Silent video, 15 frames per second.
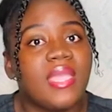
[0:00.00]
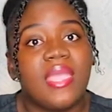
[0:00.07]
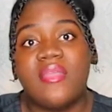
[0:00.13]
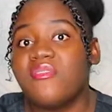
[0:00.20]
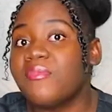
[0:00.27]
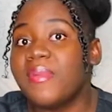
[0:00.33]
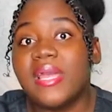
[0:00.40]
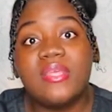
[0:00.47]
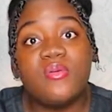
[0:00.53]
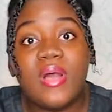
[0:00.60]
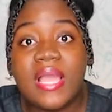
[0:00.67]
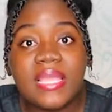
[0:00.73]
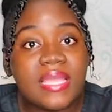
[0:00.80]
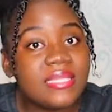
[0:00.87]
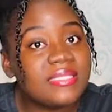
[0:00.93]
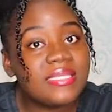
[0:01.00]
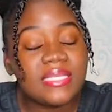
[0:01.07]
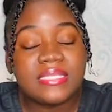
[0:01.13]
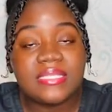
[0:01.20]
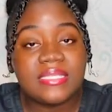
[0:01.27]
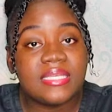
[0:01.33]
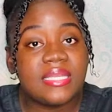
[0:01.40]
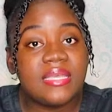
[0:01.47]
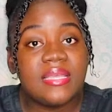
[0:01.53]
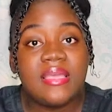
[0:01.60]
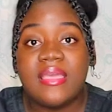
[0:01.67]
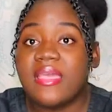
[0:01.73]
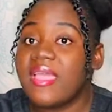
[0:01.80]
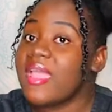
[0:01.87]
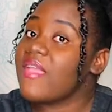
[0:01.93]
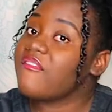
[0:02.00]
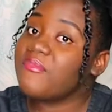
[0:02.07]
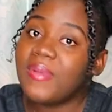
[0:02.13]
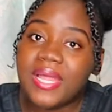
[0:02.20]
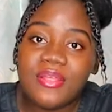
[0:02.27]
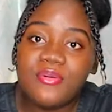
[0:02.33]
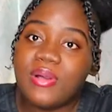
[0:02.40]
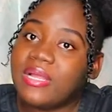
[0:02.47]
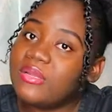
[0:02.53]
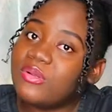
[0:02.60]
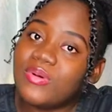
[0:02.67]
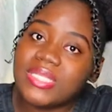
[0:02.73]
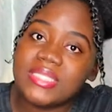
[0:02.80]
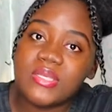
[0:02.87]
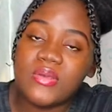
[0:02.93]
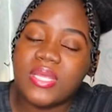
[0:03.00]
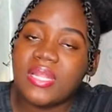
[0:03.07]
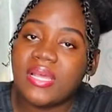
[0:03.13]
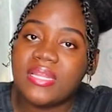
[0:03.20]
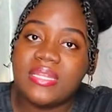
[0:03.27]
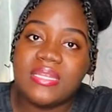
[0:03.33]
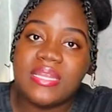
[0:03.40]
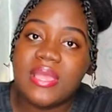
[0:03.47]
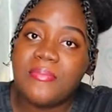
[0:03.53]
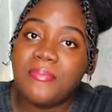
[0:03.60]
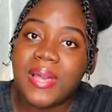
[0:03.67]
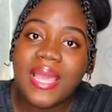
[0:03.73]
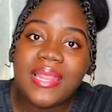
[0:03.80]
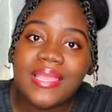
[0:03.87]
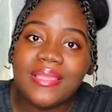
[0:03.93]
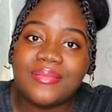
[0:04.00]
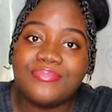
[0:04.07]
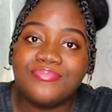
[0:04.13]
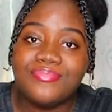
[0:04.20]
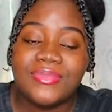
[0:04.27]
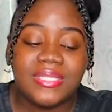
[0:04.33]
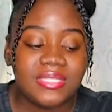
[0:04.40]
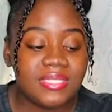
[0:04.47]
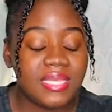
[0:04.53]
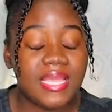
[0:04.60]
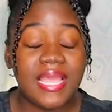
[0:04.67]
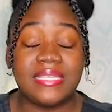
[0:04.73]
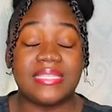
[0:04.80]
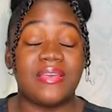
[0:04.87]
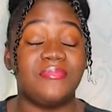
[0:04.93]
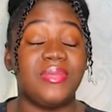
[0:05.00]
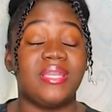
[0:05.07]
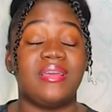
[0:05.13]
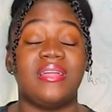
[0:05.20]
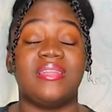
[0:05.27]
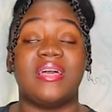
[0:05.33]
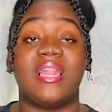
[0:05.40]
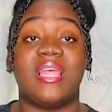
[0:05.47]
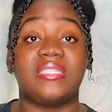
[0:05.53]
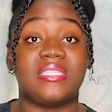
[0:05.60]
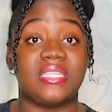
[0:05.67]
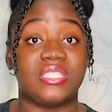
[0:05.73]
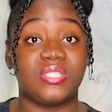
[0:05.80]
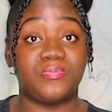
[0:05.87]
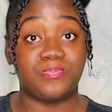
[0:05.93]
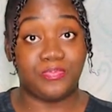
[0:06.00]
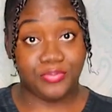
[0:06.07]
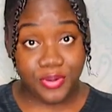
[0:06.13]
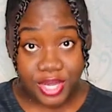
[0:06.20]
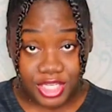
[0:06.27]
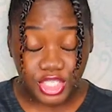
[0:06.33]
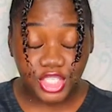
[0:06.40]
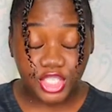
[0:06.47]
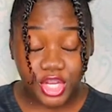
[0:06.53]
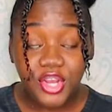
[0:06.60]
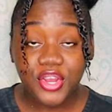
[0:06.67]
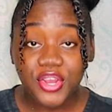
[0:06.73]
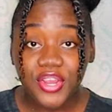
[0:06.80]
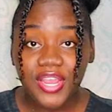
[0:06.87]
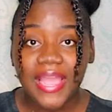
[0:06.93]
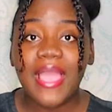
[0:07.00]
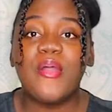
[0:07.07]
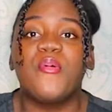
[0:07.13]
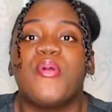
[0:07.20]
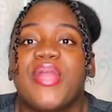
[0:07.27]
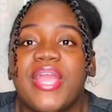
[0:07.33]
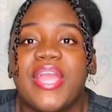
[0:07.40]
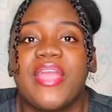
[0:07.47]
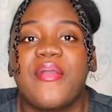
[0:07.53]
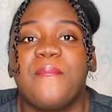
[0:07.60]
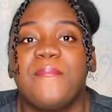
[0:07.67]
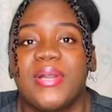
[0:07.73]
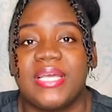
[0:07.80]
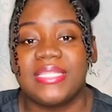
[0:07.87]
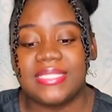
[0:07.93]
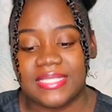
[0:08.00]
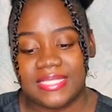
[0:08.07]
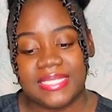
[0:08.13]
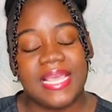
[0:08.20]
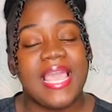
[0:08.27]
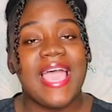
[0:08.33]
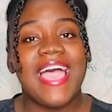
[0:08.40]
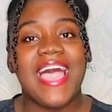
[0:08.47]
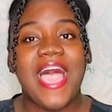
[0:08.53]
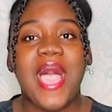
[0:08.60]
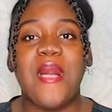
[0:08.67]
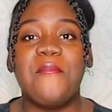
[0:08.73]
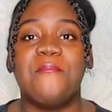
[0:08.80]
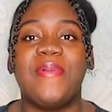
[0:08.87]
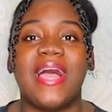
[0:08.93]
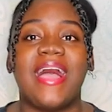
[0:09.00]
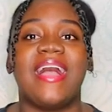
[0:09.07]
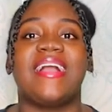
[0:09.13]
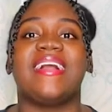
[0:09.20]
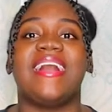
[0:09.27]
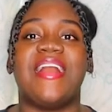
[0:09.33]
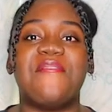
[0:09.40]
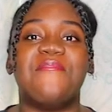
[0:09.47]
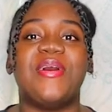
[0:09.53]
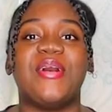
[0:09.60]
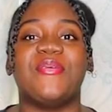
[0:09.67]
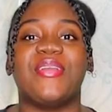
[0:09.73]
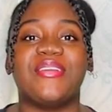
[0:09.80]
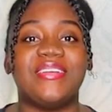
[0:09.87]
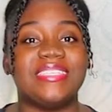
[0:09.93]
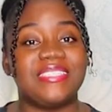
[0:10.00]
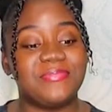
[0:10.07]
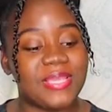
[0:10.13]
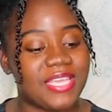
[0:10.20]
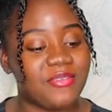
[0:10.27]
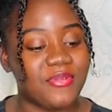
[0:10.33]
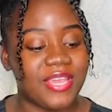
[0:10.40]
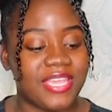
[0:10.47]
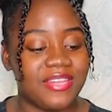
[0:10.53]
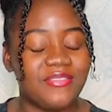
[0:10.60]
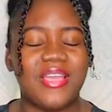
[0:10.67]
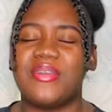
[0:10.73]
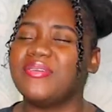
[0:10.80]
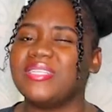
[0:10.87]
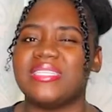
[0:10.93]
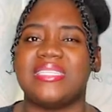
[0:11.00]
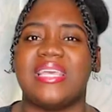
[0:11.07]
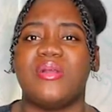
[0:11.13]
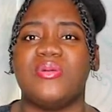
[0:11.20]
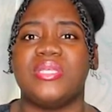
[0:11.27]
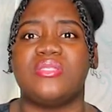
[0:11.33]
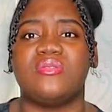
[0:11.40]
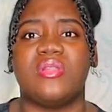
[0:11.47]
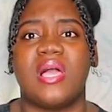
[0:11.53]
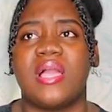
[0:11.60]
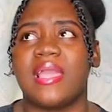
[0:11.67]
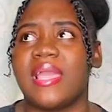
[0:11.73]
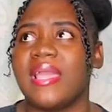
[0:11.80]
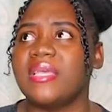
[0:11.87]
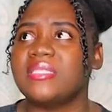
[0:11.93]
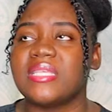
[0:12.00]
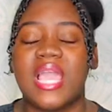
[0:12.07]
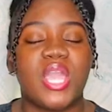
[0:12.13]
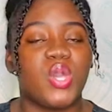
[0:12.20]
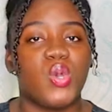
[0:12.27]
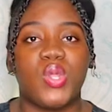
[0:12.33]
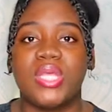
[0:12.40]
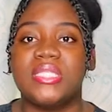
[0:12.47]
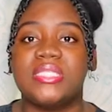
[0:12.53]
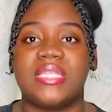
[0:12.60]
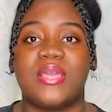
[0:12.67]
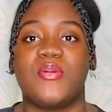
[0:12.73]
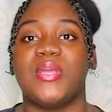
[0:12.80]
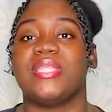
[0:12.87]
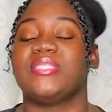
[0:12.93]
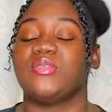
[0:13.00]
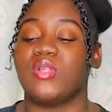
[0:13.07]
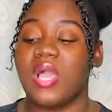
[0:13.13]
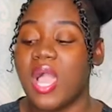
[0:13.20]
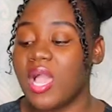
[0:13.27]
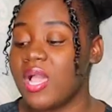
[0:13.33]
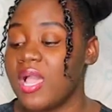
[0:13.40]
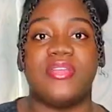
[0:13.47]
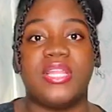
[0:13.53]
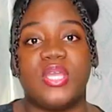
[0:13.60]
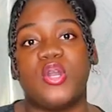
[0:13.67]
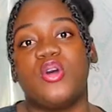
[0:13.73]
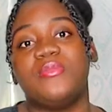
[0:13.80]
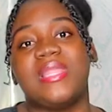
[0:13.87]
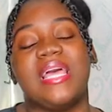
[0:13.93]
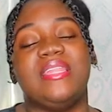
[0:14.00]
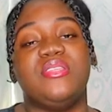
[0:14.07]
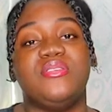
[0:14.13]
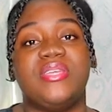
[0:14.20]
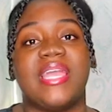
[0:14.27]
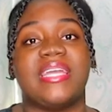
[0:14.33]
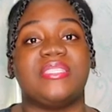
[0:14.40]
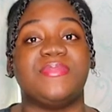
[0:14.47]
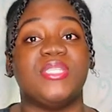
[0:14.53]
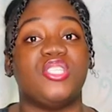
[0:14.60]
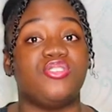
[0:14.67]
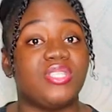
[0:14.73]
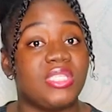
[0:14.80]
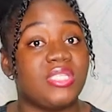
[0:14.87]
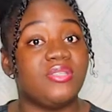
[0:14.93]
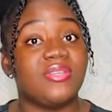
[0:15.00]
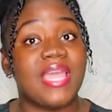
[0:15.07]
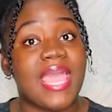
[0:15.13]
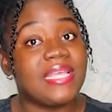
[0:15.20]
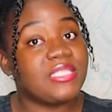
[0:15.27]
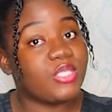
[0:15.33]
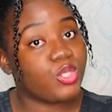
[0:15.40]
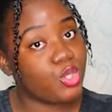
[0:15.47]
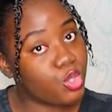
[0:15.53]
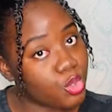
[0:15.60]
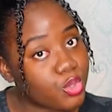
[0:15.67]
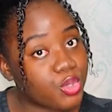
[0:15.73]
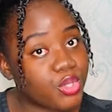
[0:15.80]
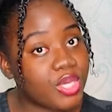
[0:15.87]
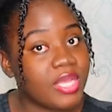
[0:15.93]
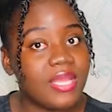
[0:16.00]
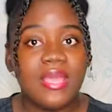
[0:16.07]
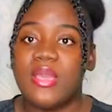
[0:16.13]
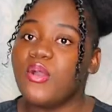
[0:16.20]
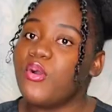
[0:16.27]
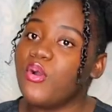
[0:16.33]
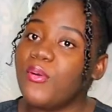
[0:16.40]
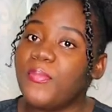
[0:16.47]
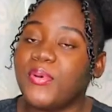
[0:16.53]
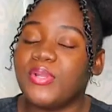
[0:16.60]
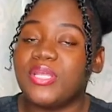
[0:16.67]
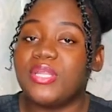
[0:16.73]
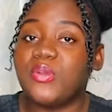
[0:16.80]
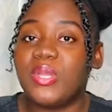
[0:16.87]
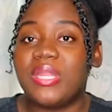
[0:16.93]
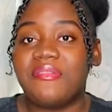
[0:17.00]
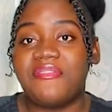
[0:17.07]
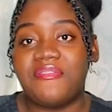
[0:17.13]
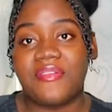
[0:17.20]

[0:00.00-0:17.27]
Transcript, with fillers: everybody want to get tested everybody want to know what's going on in them body so guys I've been under a lot of pressure at work but I'm back. I'm back. We're going to make it work. You know, I couldn't stay away too long, guys. I couldn't stay away too long. I really hope that New Year has been treating you guys good. Hope you're doing